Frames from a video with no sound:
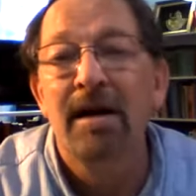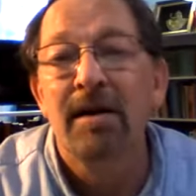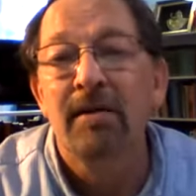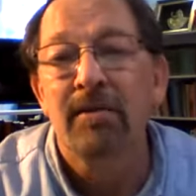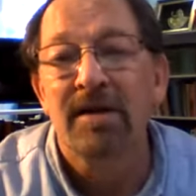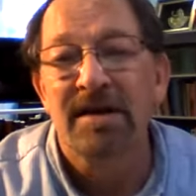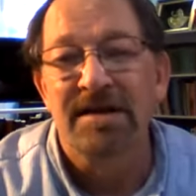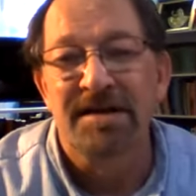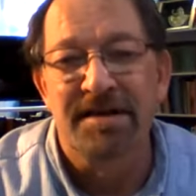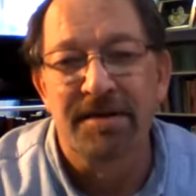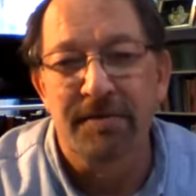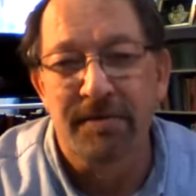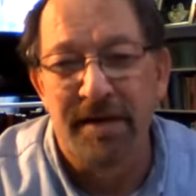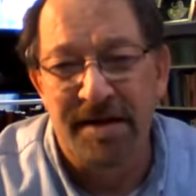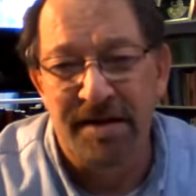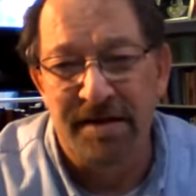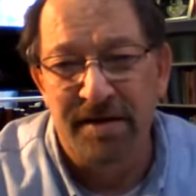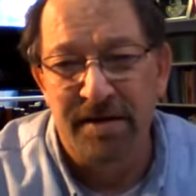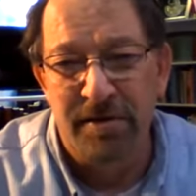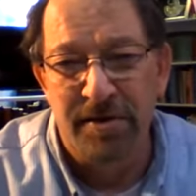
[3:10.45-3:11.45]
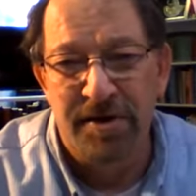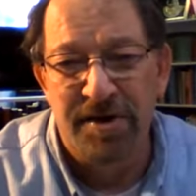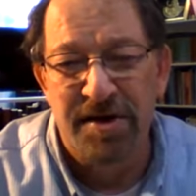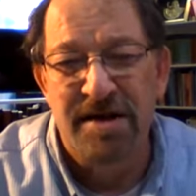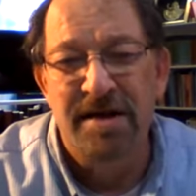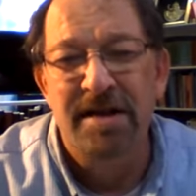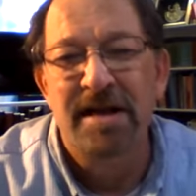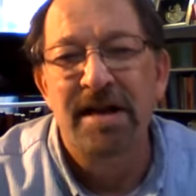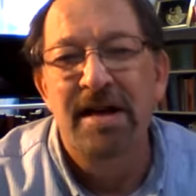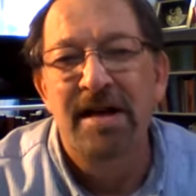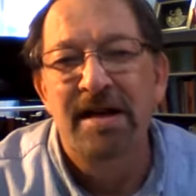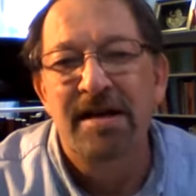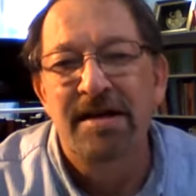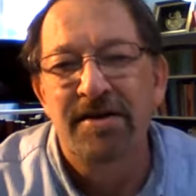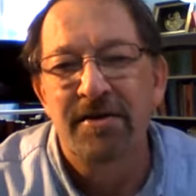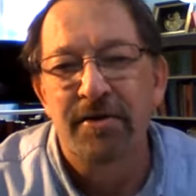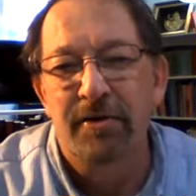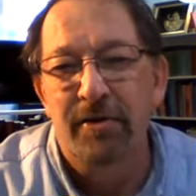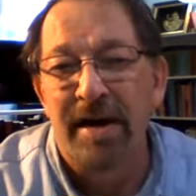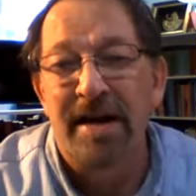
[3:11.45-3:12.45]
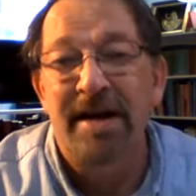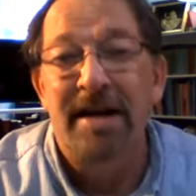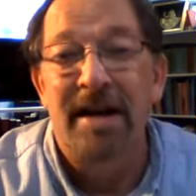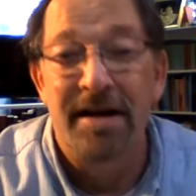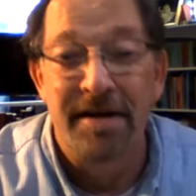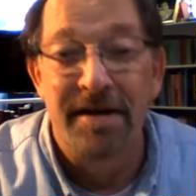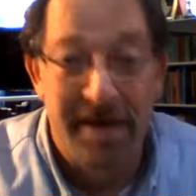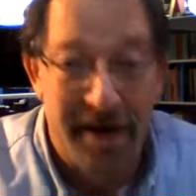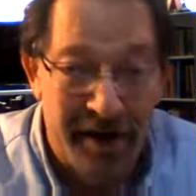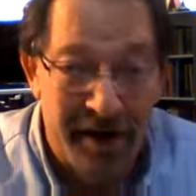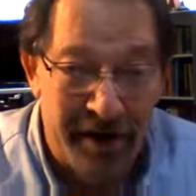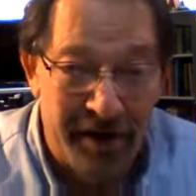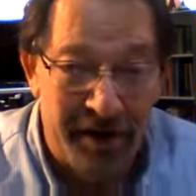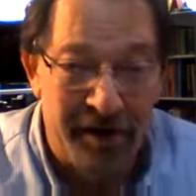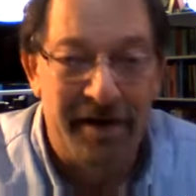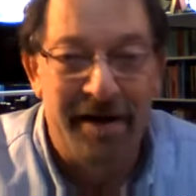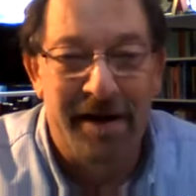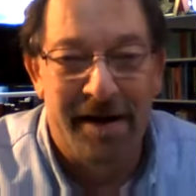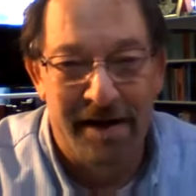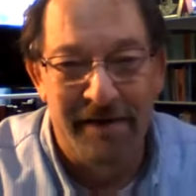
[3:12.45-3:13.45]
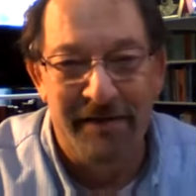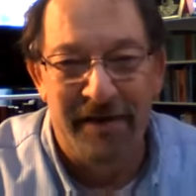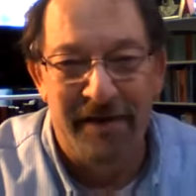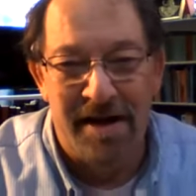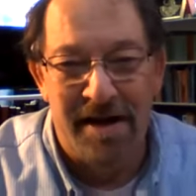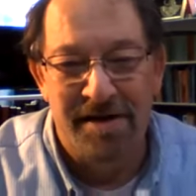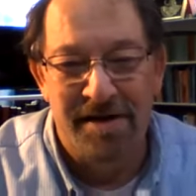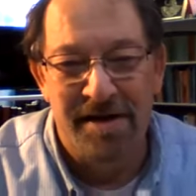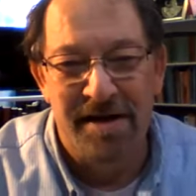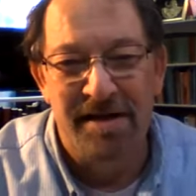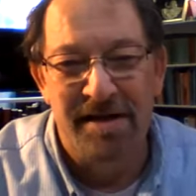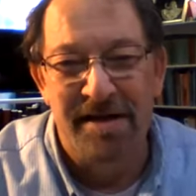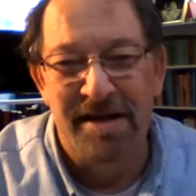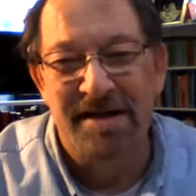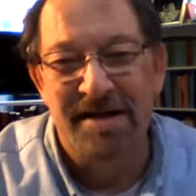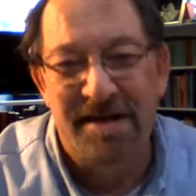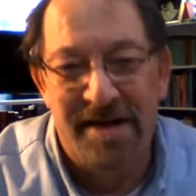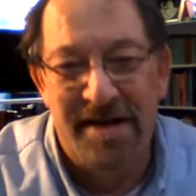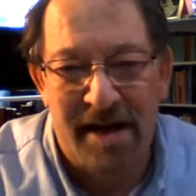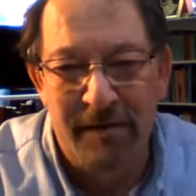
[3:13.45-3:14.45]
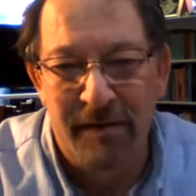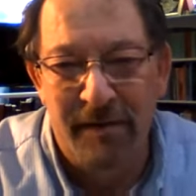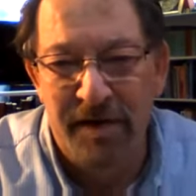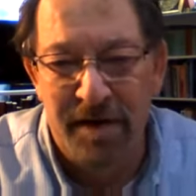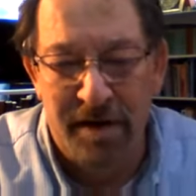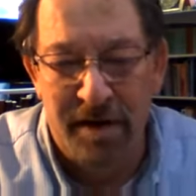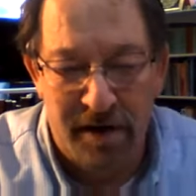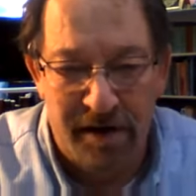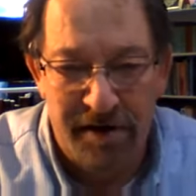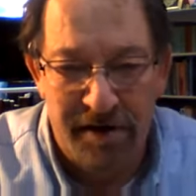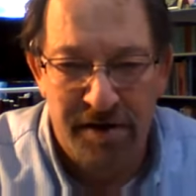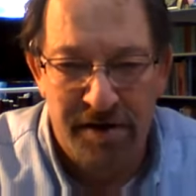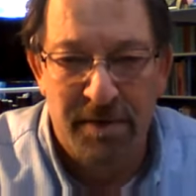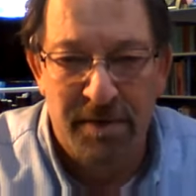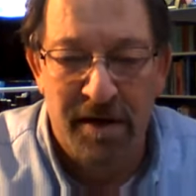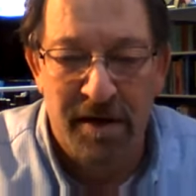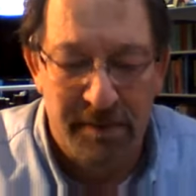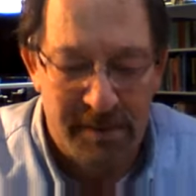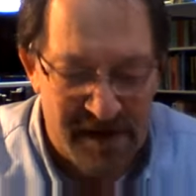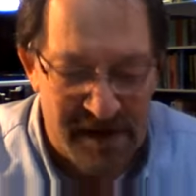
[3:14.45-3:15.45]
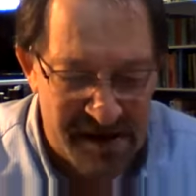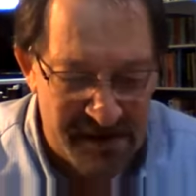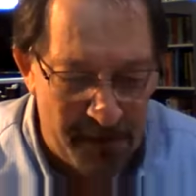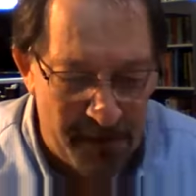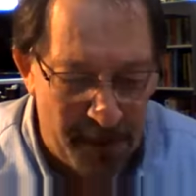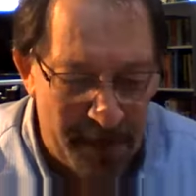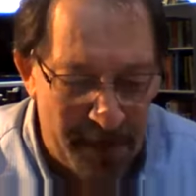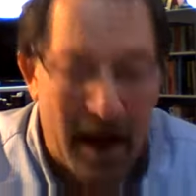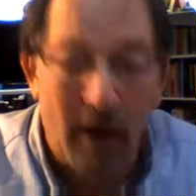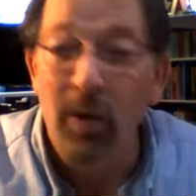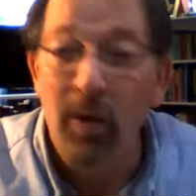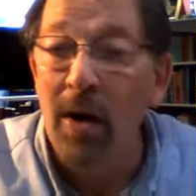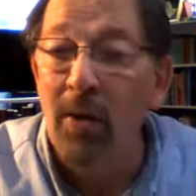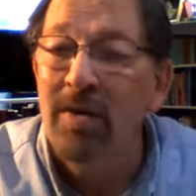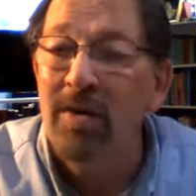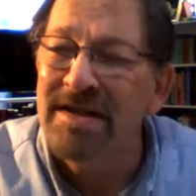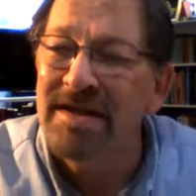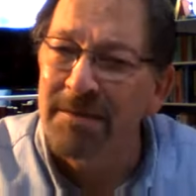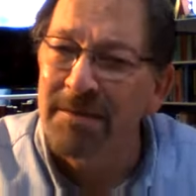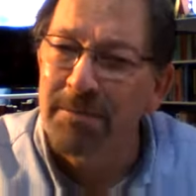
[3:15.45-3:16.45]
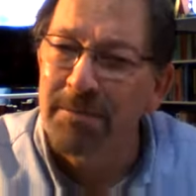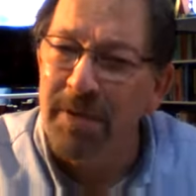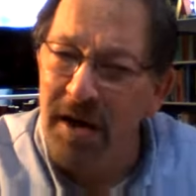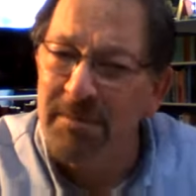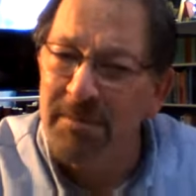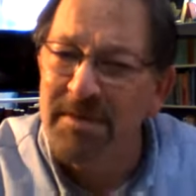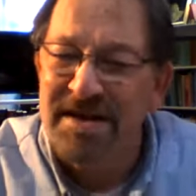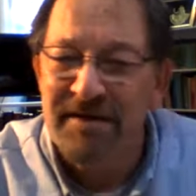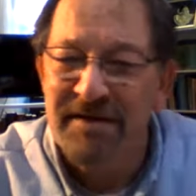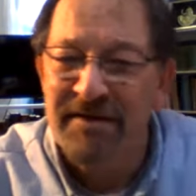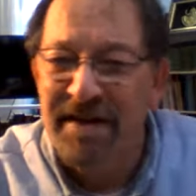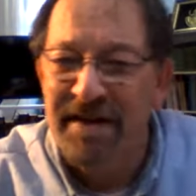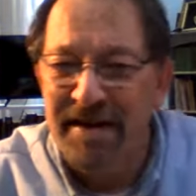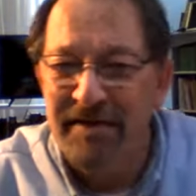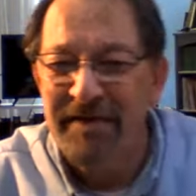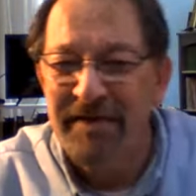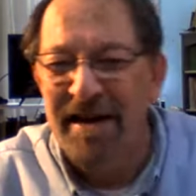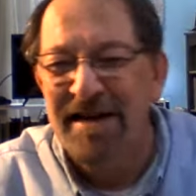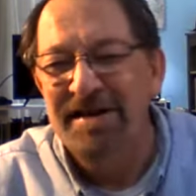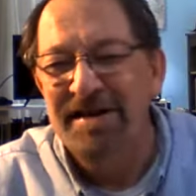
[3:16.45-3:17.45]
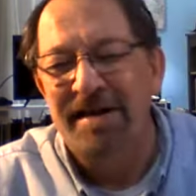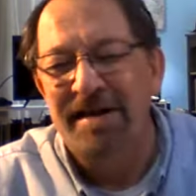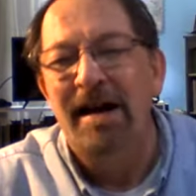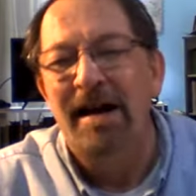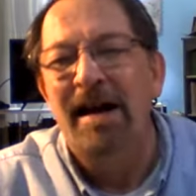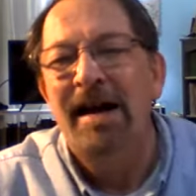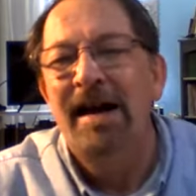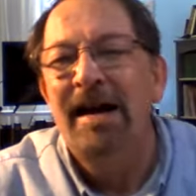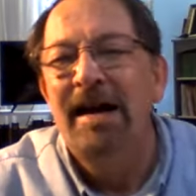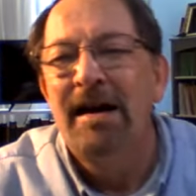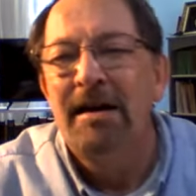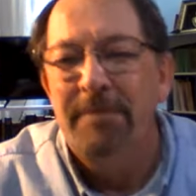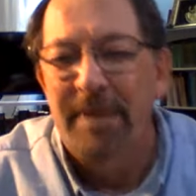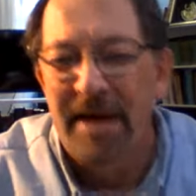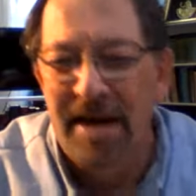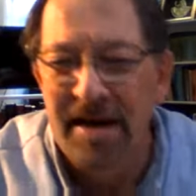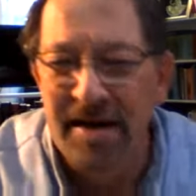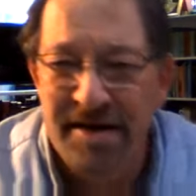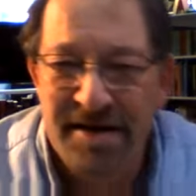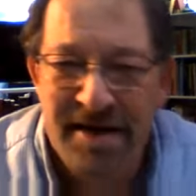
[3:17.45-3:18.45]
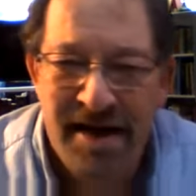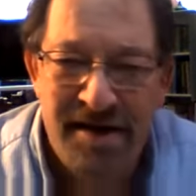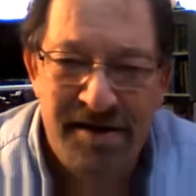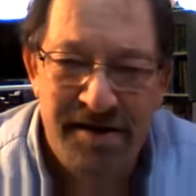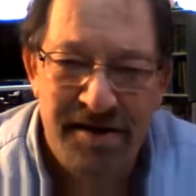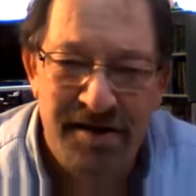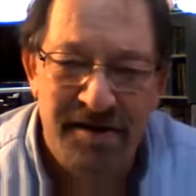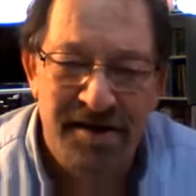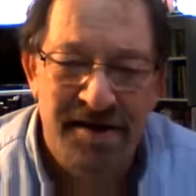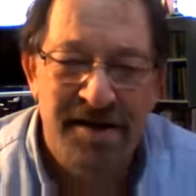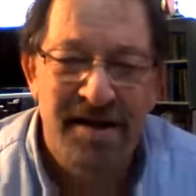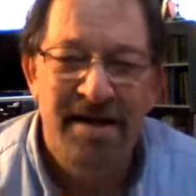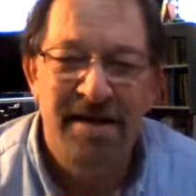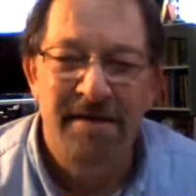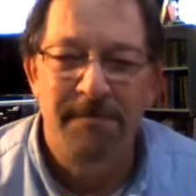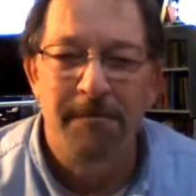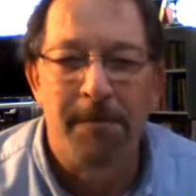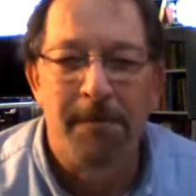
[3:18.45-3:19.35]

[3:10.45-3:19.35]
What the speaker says: was the resolution to create another convention, this time for the larger purpose. Now, what was the purpose of the convention? Because as you'll see,